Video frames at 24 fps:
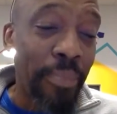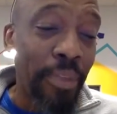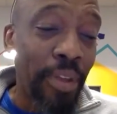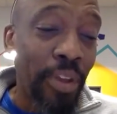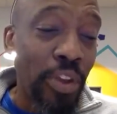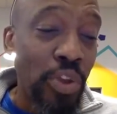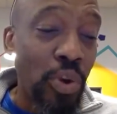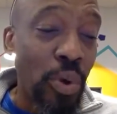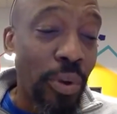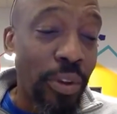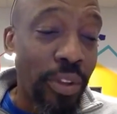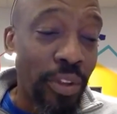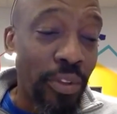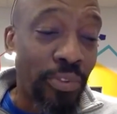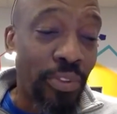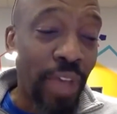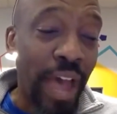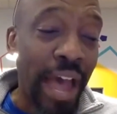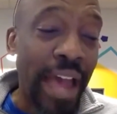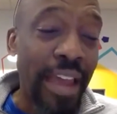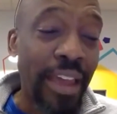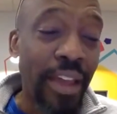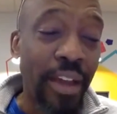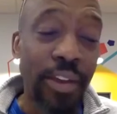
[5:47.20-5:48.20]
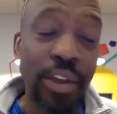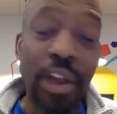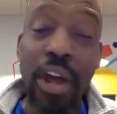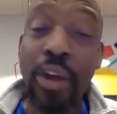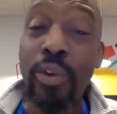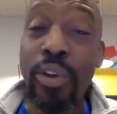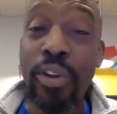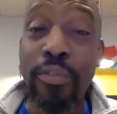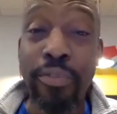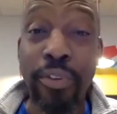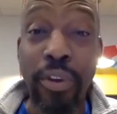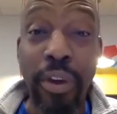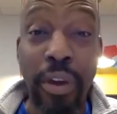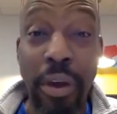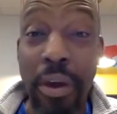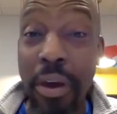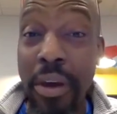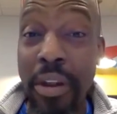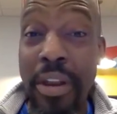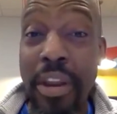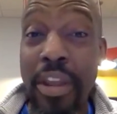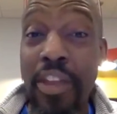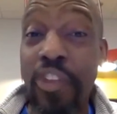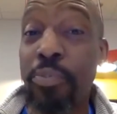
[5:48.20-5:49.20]
your desire, not only for
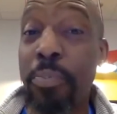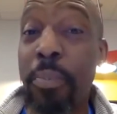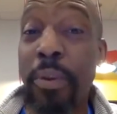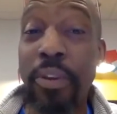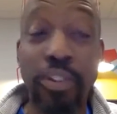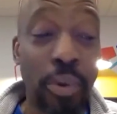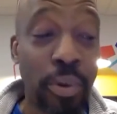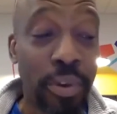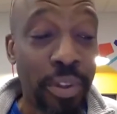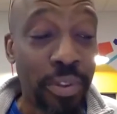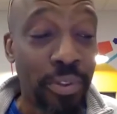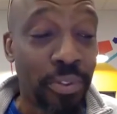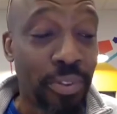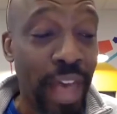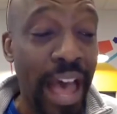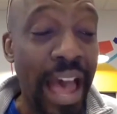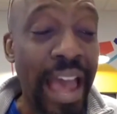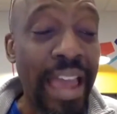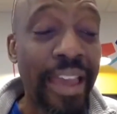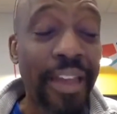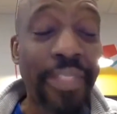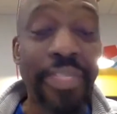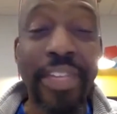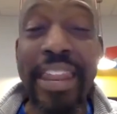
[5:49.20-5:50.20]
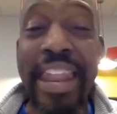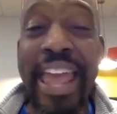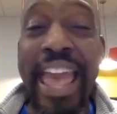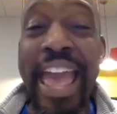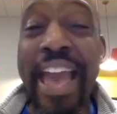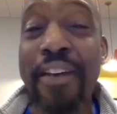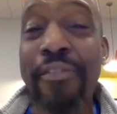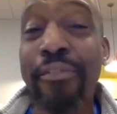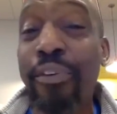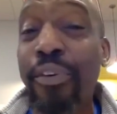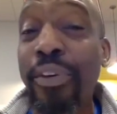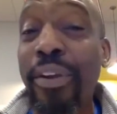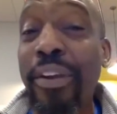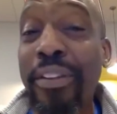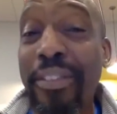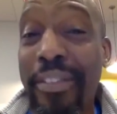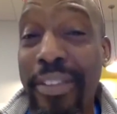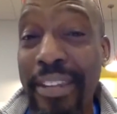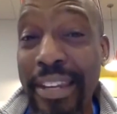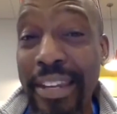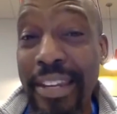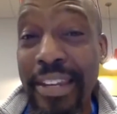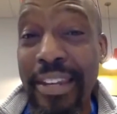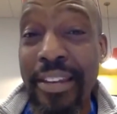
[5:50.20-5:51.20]
goodness, but your desire that every
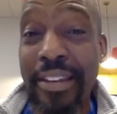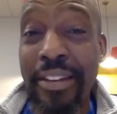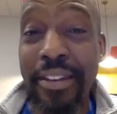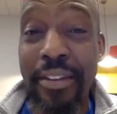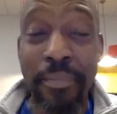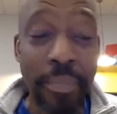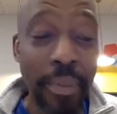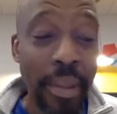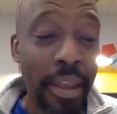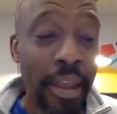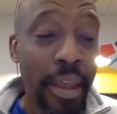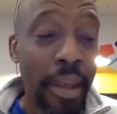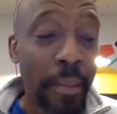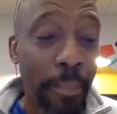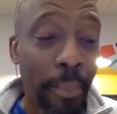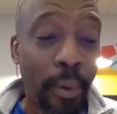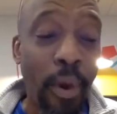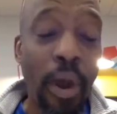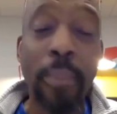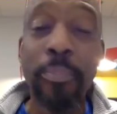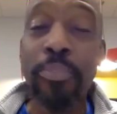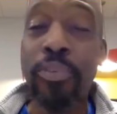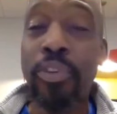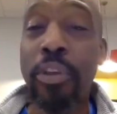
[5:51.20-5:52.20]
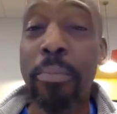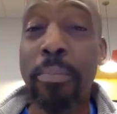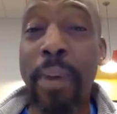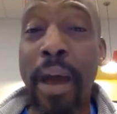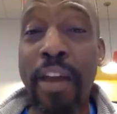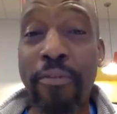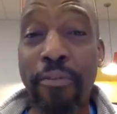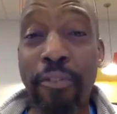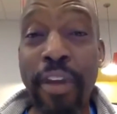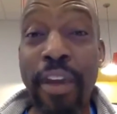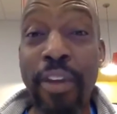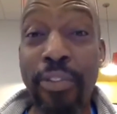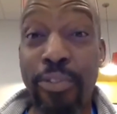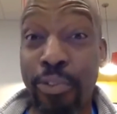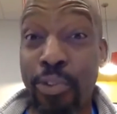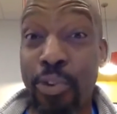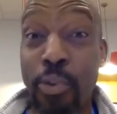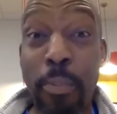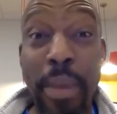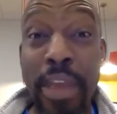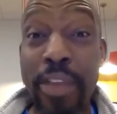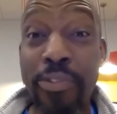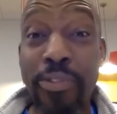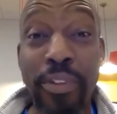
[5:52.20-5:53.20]
deed prompted by faith. So
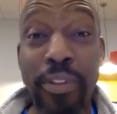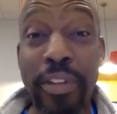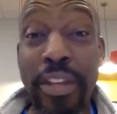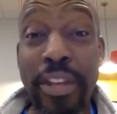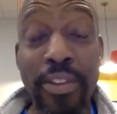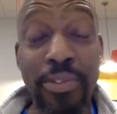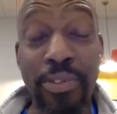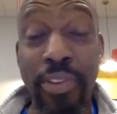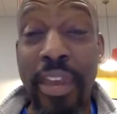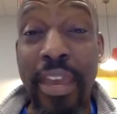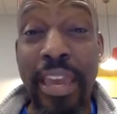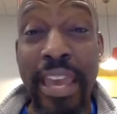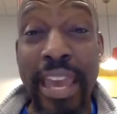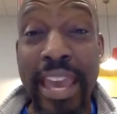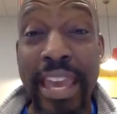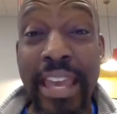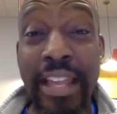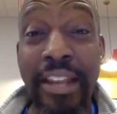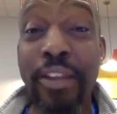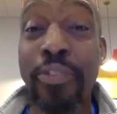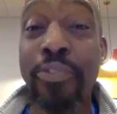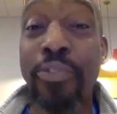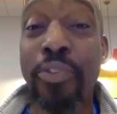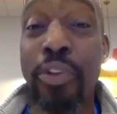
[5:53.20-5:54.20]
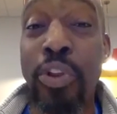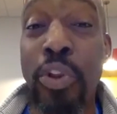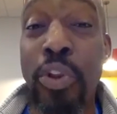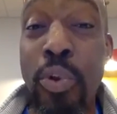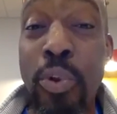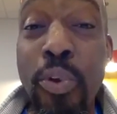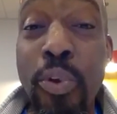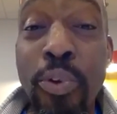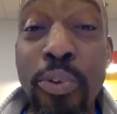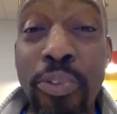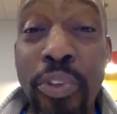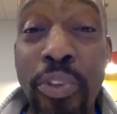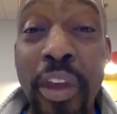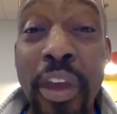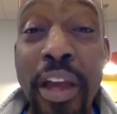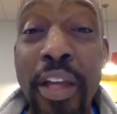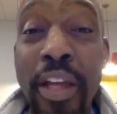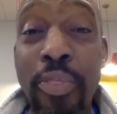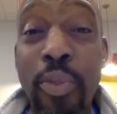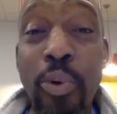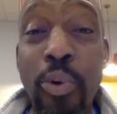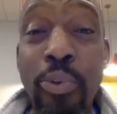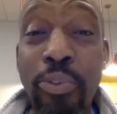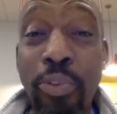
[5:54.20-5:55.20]
basically he's saying, hey, listen, you know
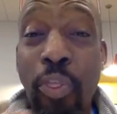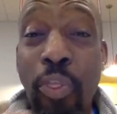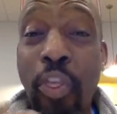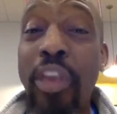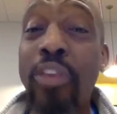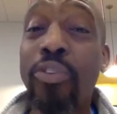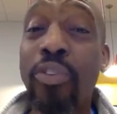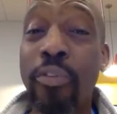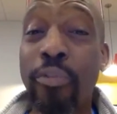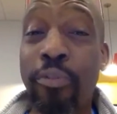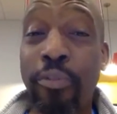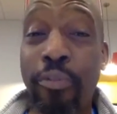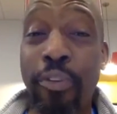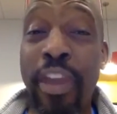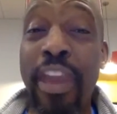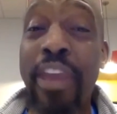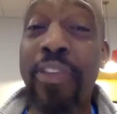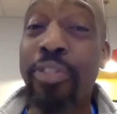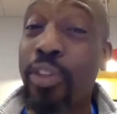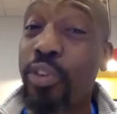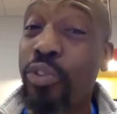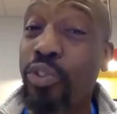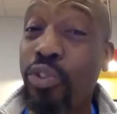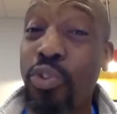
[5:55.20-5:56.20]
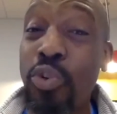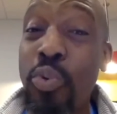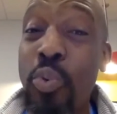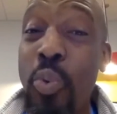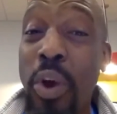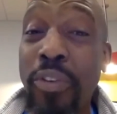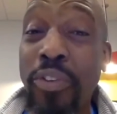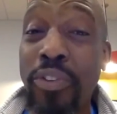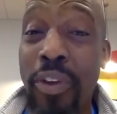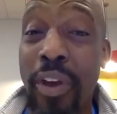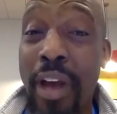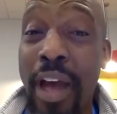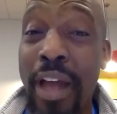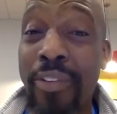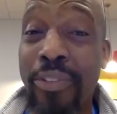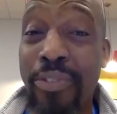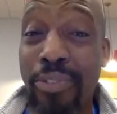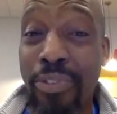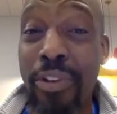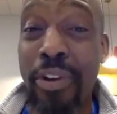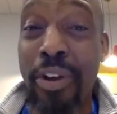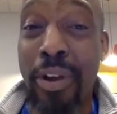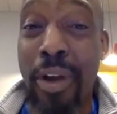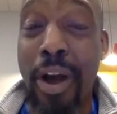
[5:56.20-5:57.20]
those things of faith that you want to
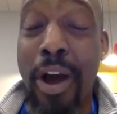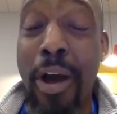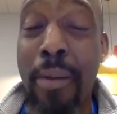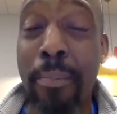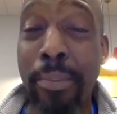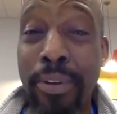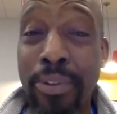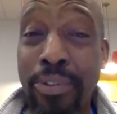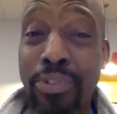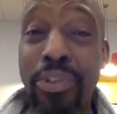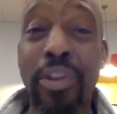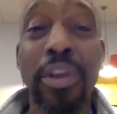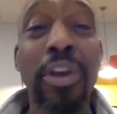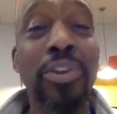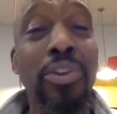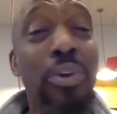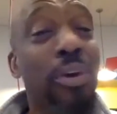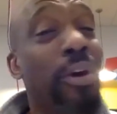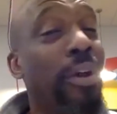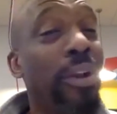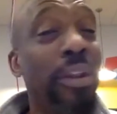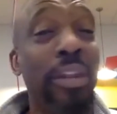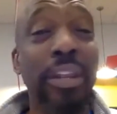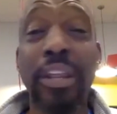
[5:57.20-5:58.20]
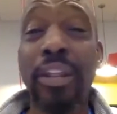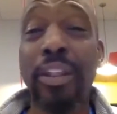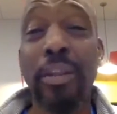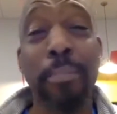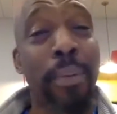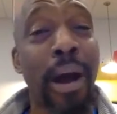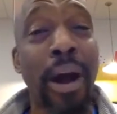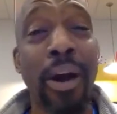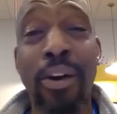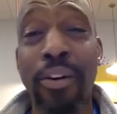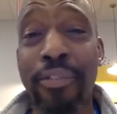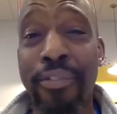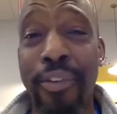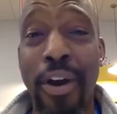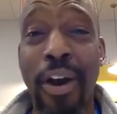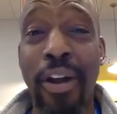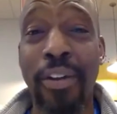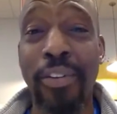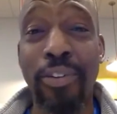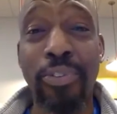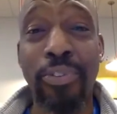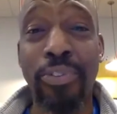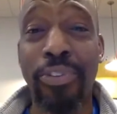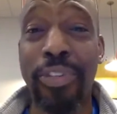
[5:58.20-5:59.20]
see accomplished? You're going to need the power of God
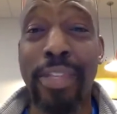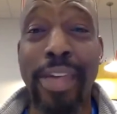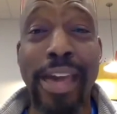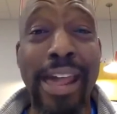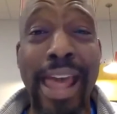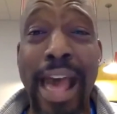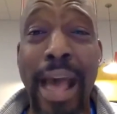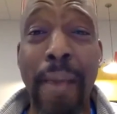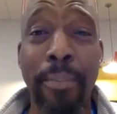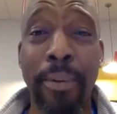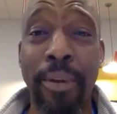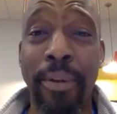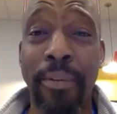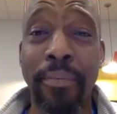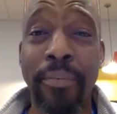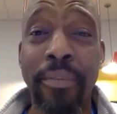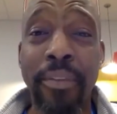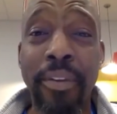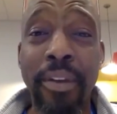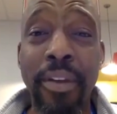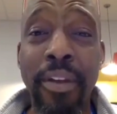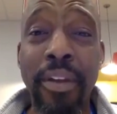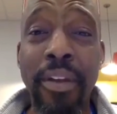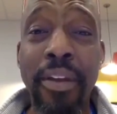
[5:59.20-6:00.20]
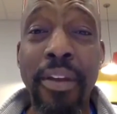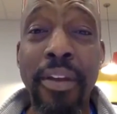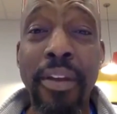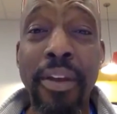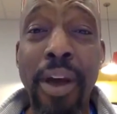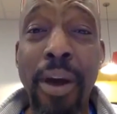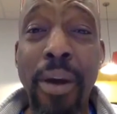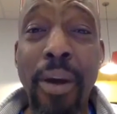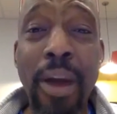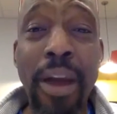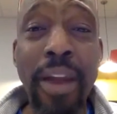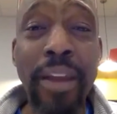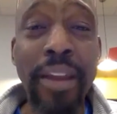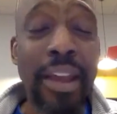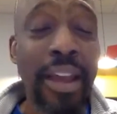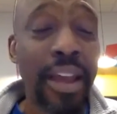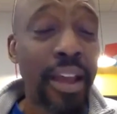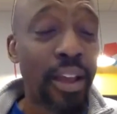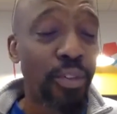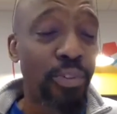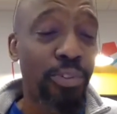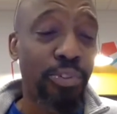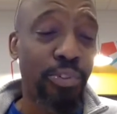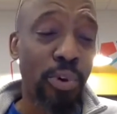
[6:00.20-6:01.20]
to see that happen. All right,
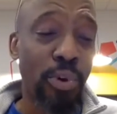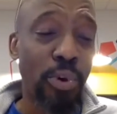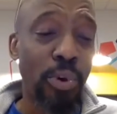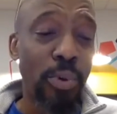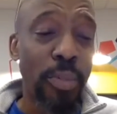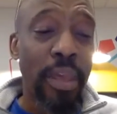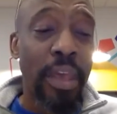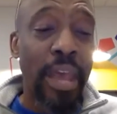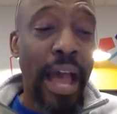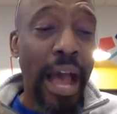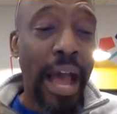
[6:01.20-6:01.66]
so